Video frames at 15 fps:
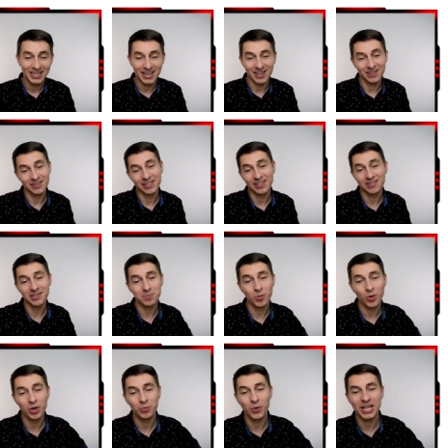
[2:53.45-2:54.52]
Now, at this
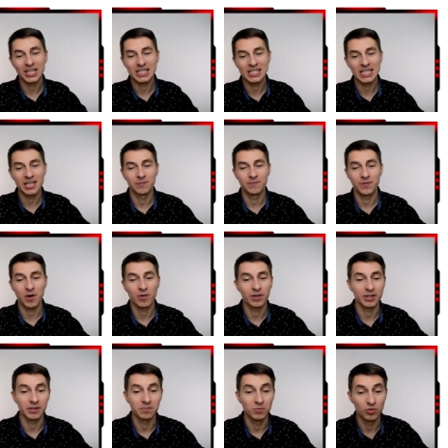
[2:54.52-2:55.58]
point we can see a
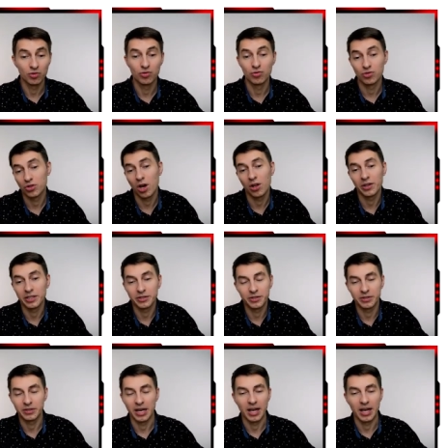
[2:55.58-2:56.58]
fairly solid